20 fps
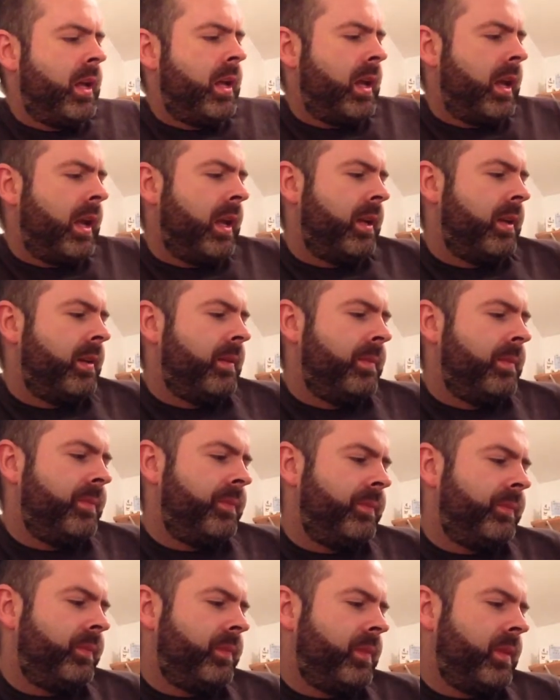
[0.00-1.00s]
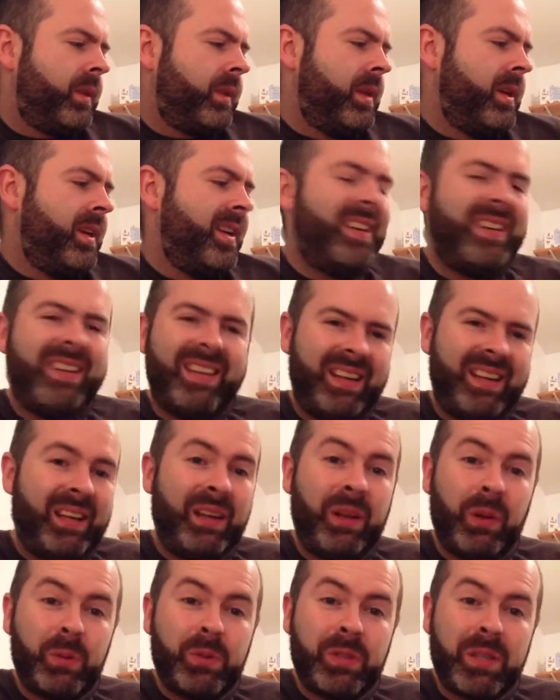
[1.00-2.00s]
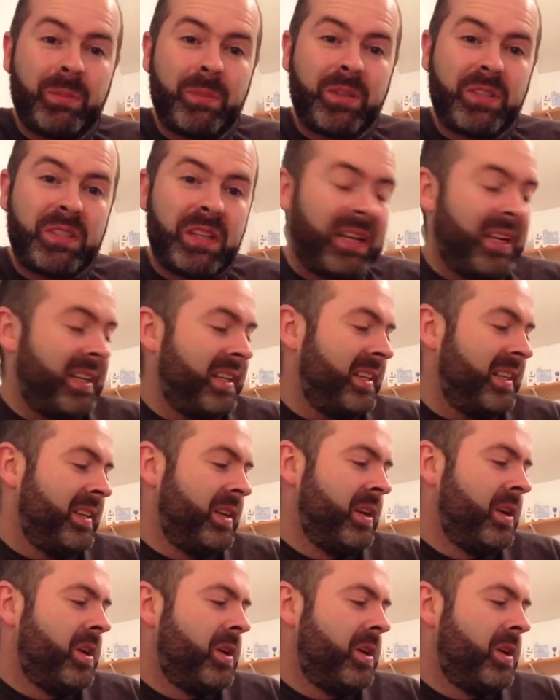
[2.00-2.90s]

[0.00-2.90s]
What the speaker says: And loads of them are still in here.